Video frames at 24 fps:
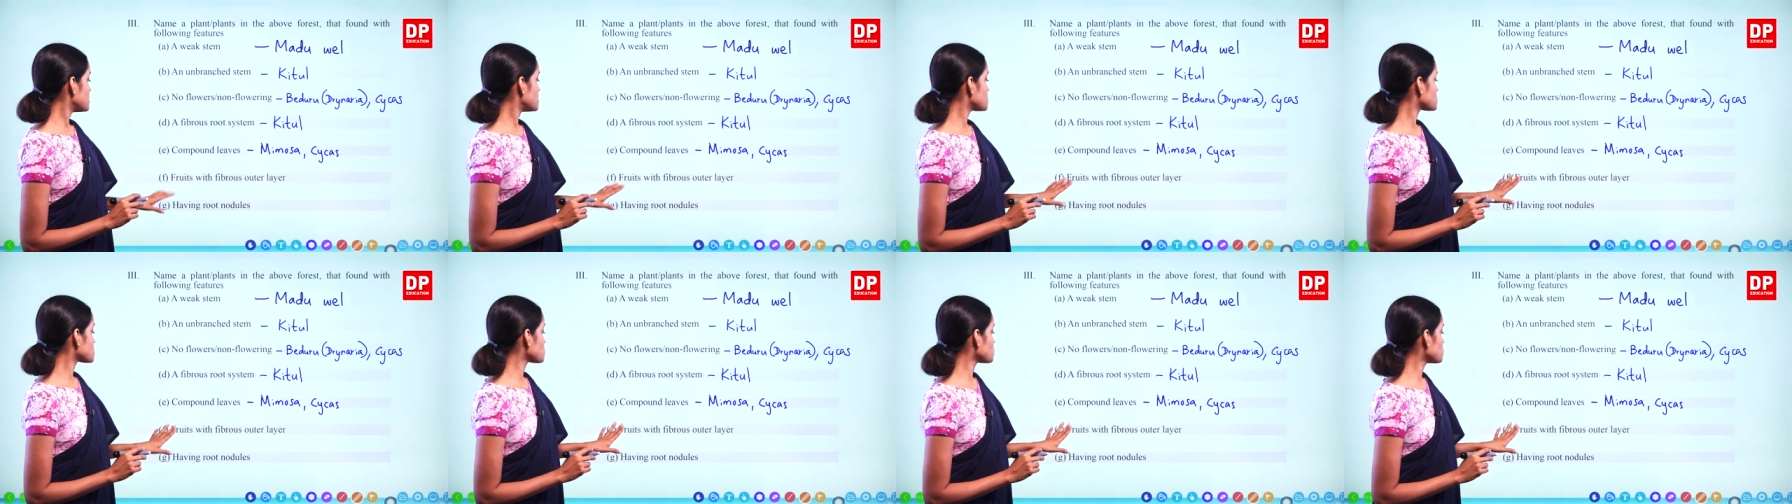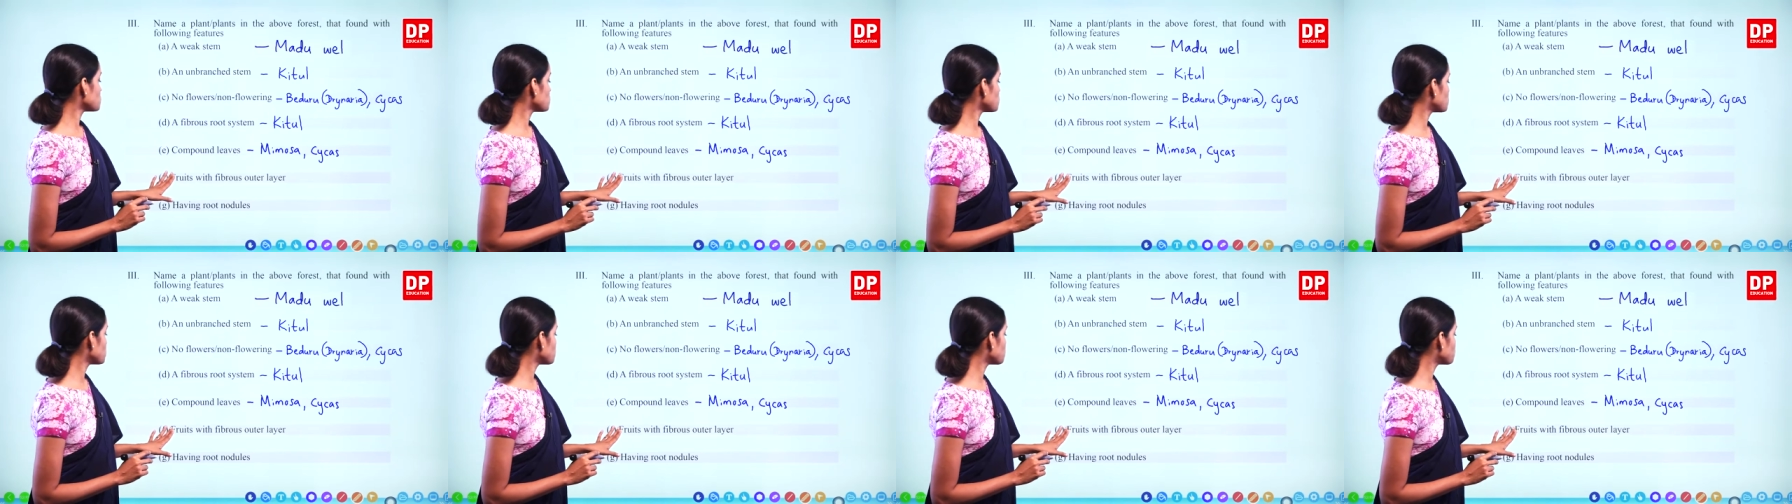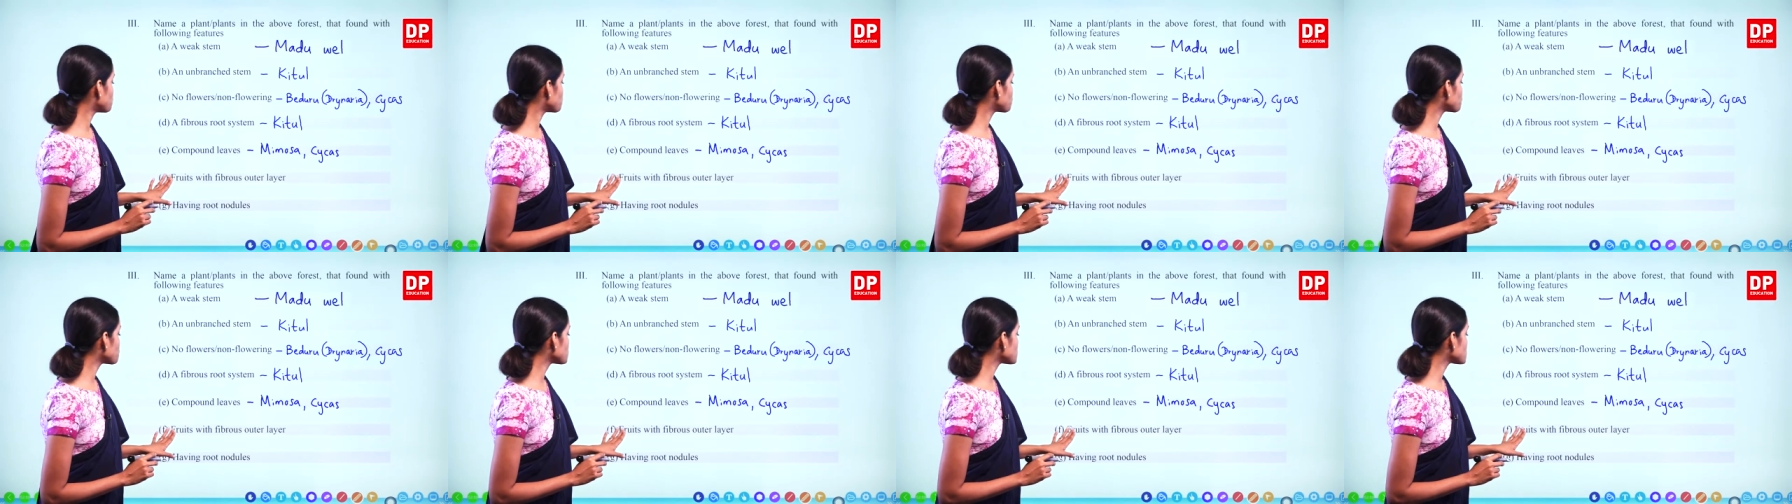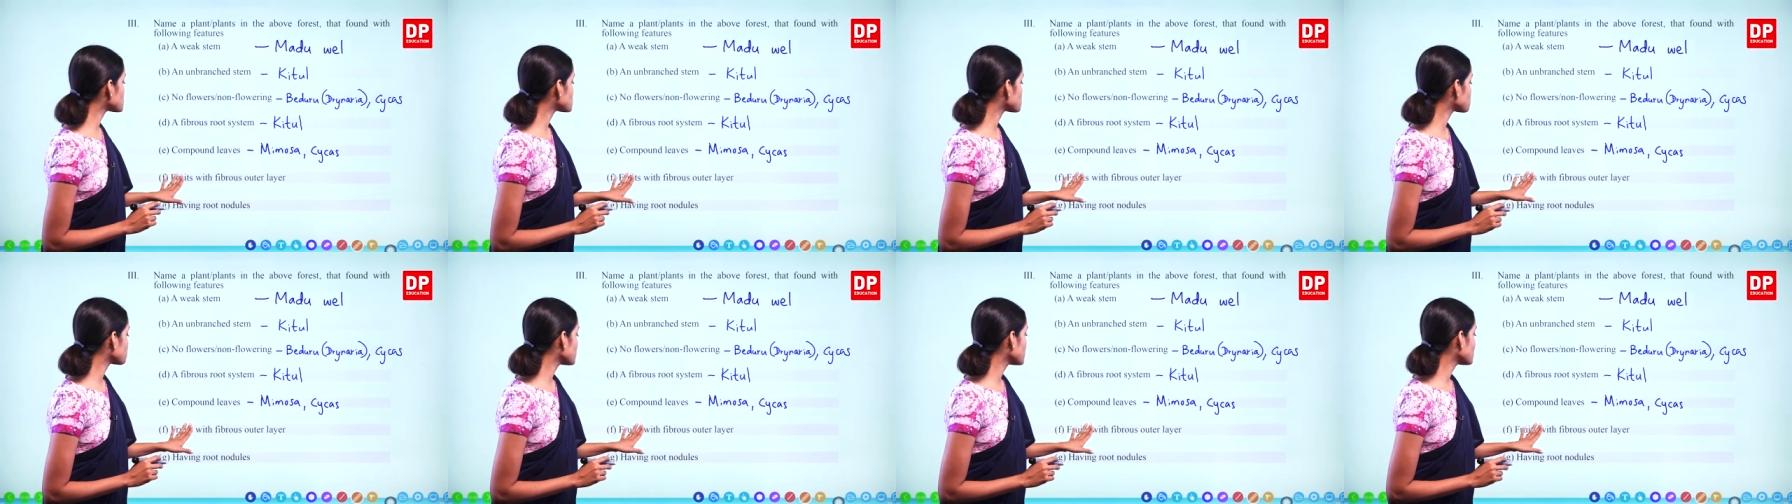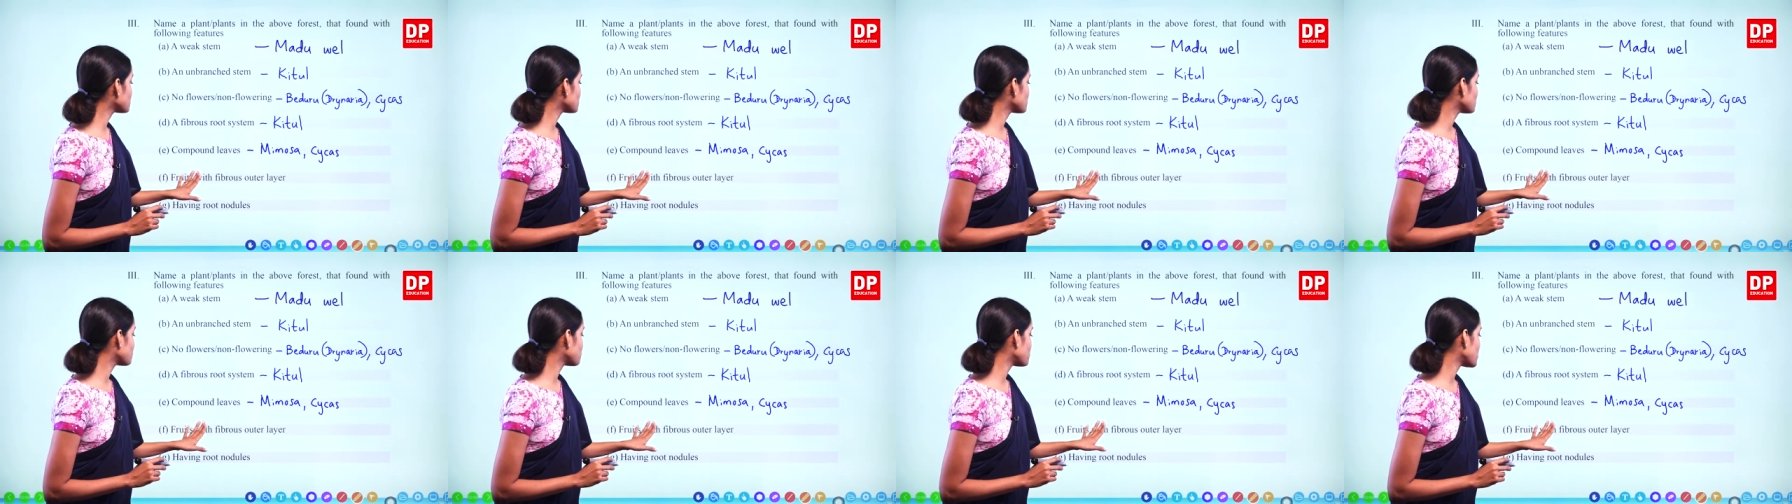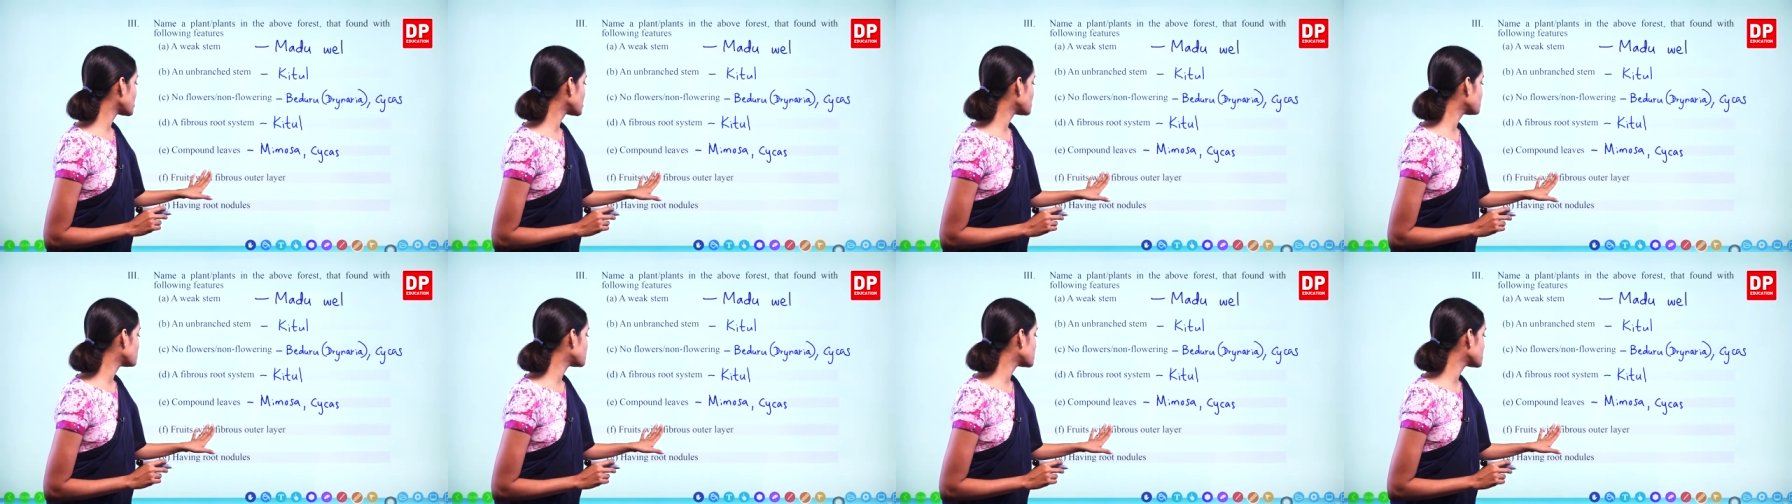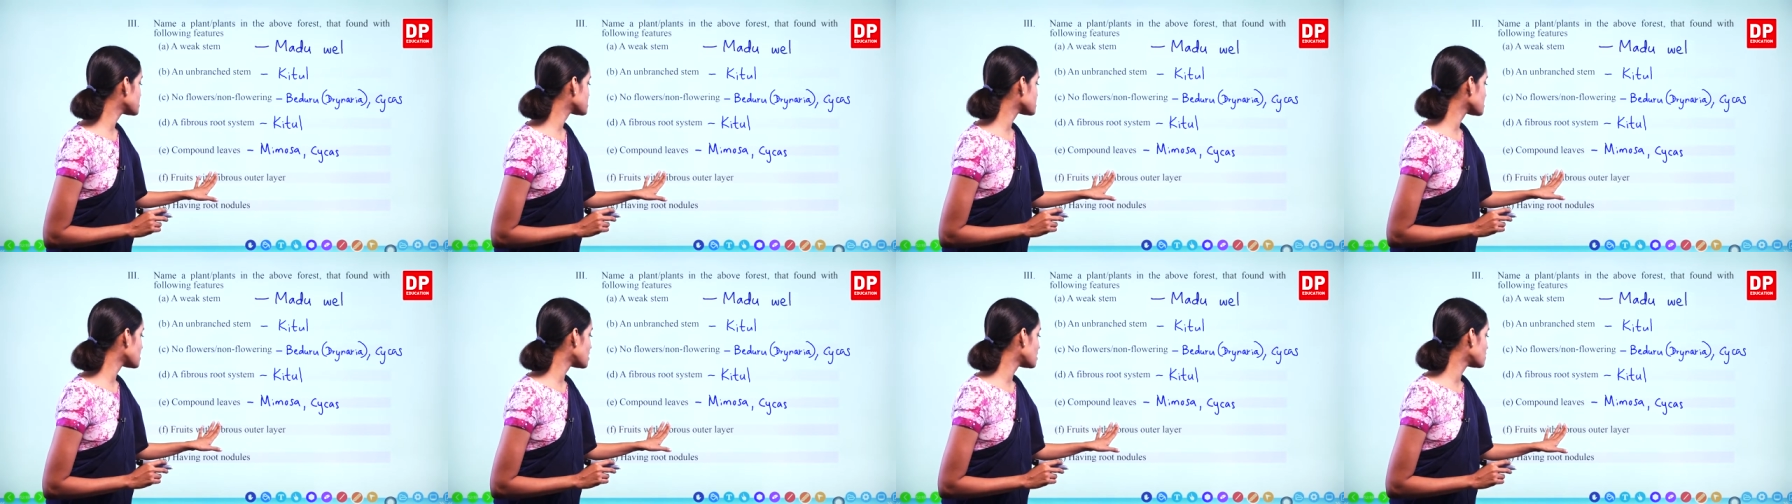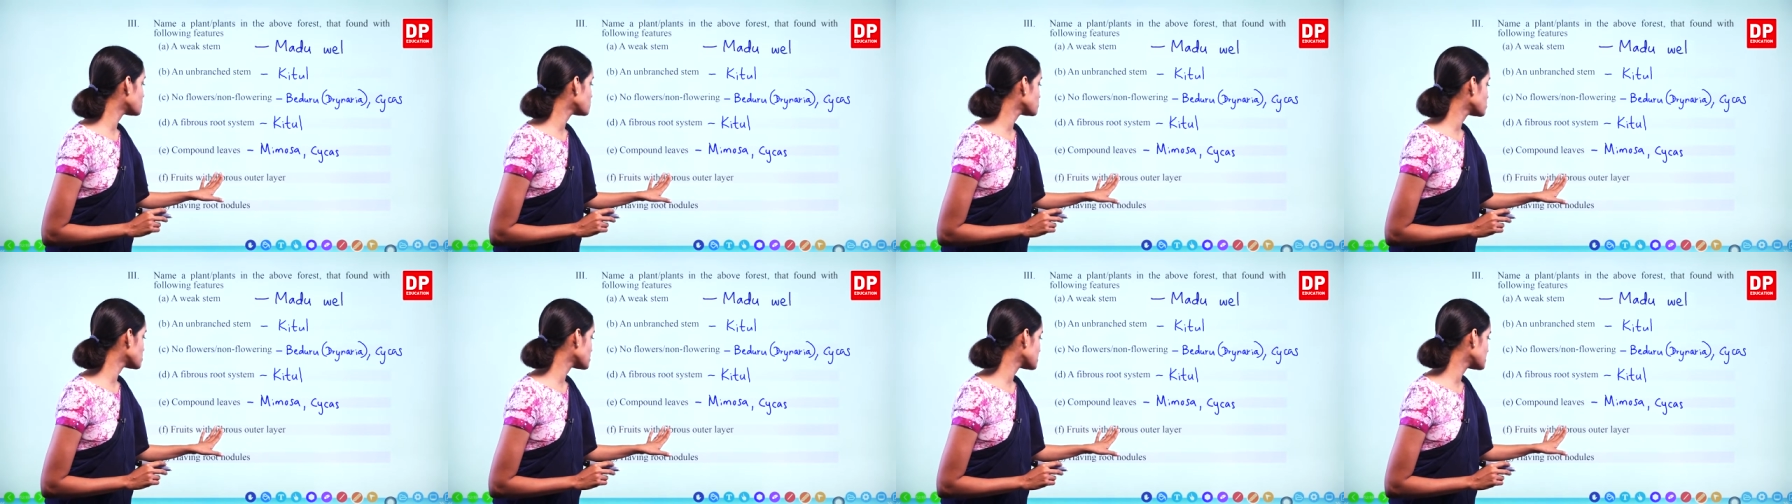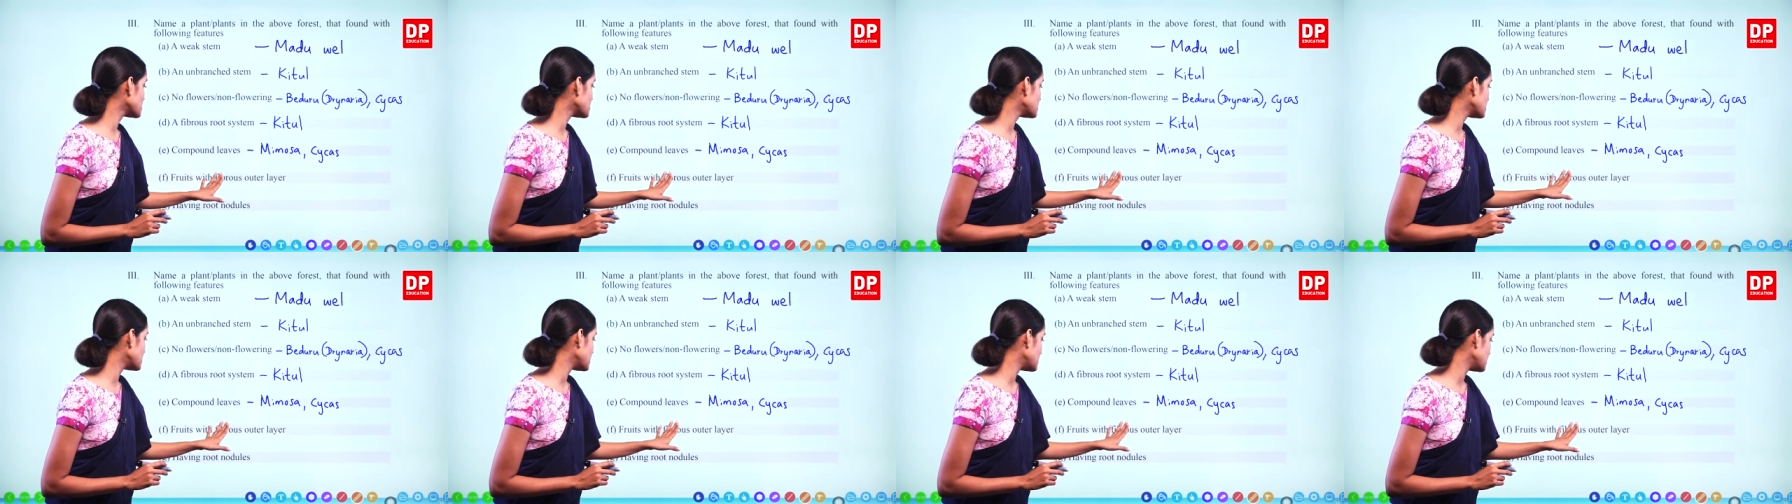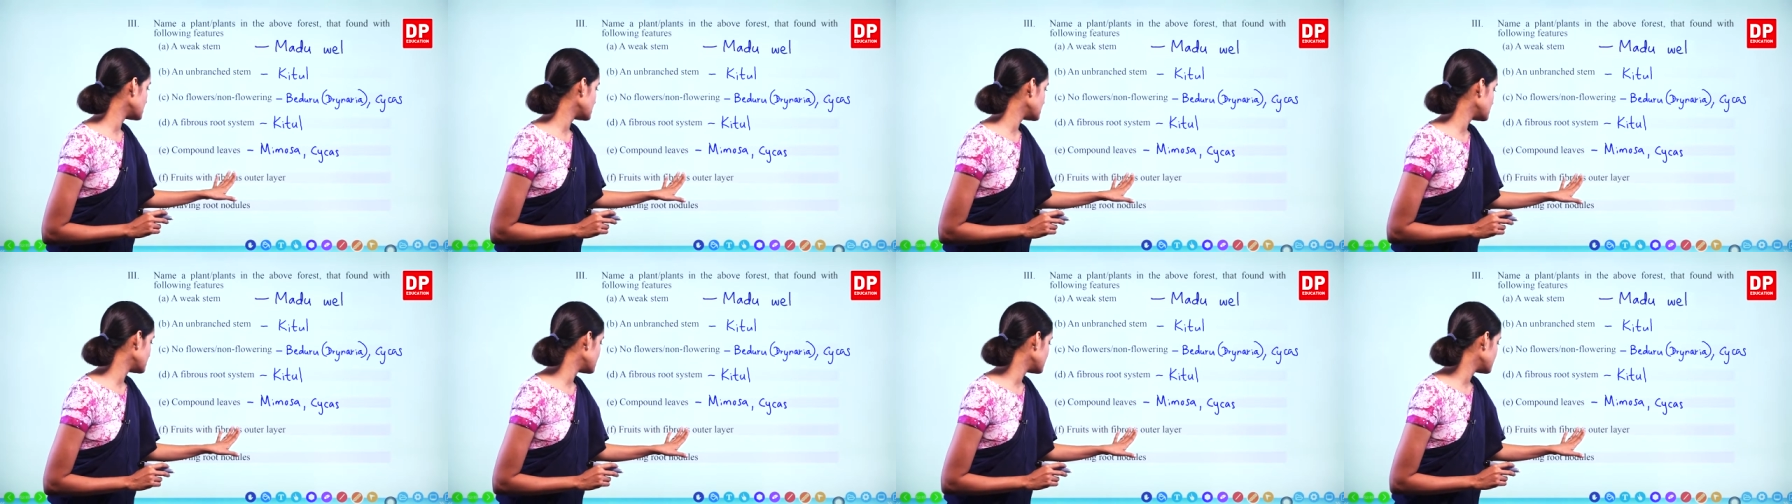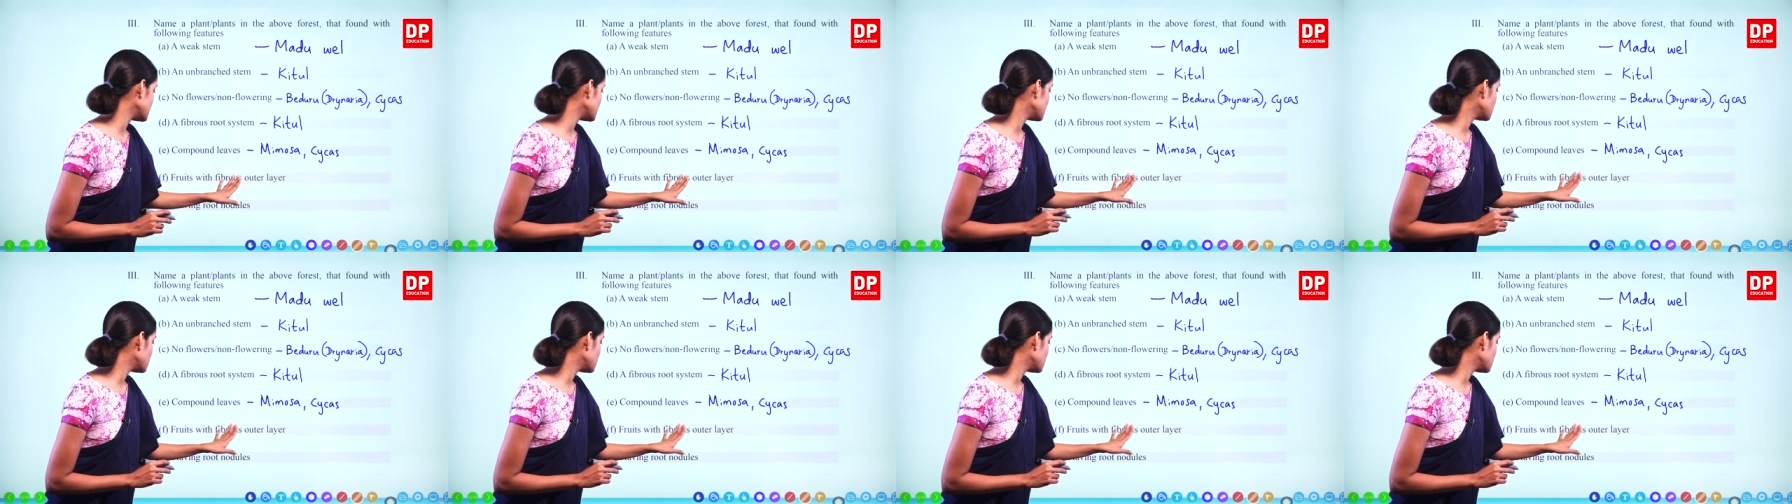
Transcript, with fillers: So fruits with fibrous outer layer,